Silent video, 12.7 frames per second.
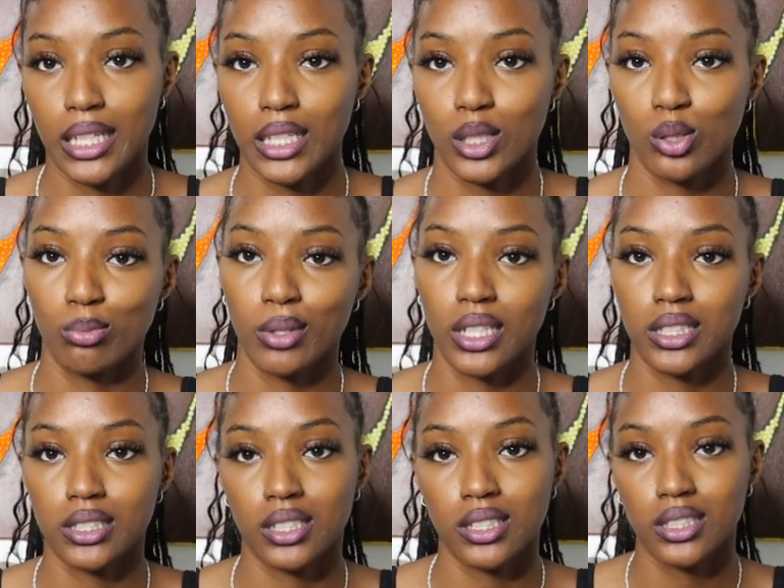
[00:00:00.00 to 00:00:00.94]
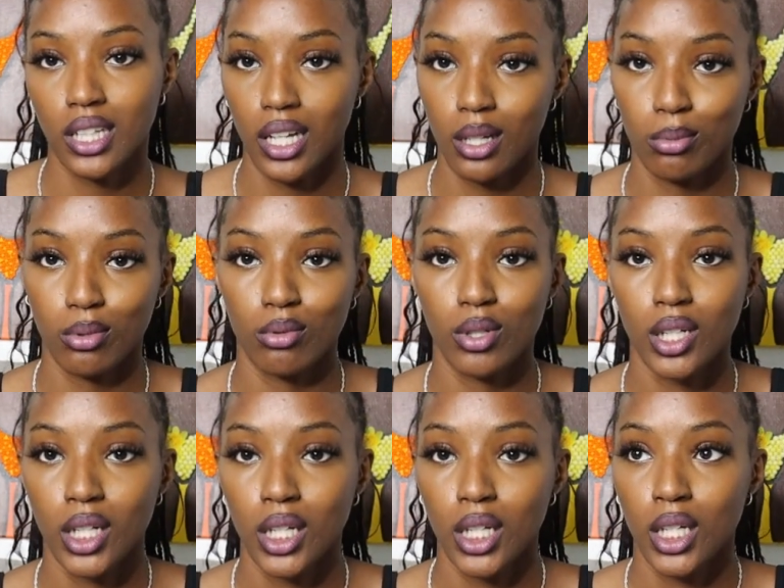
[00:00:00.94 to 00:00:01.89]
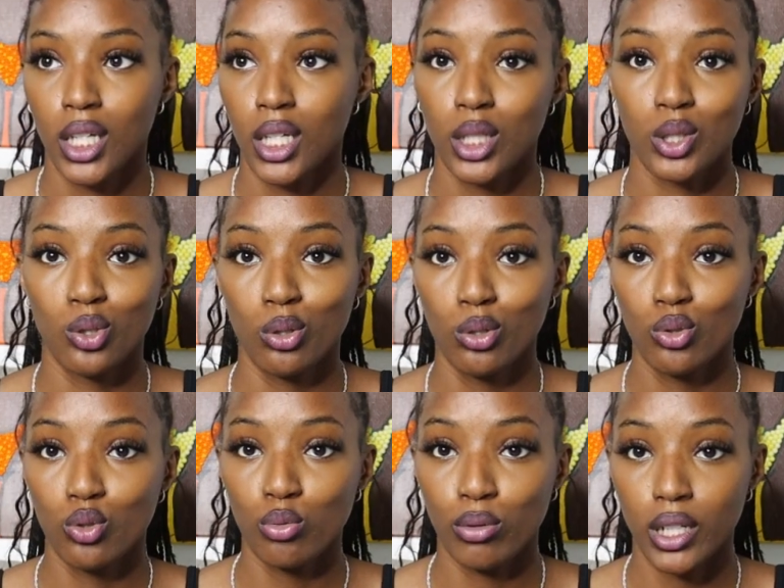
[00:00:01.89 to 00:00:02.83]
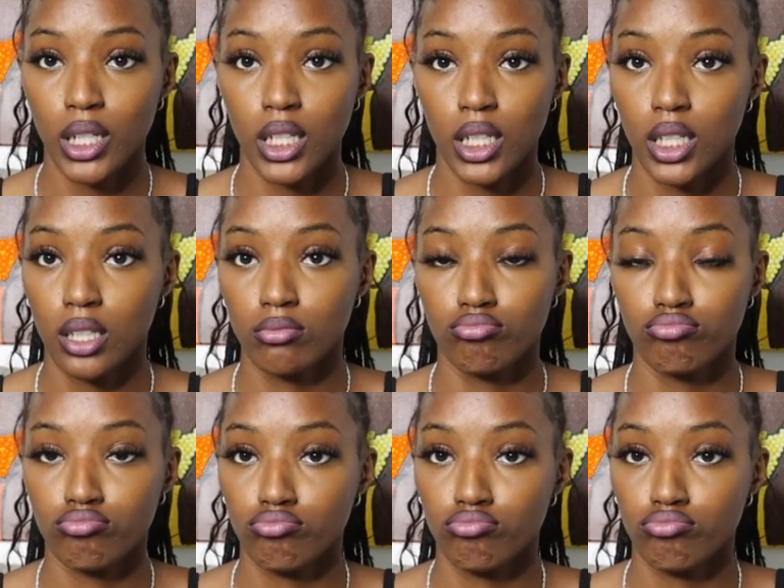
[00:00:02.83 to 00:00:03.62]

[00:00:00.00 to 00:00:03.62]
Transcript: thing you bring to the table. You bring in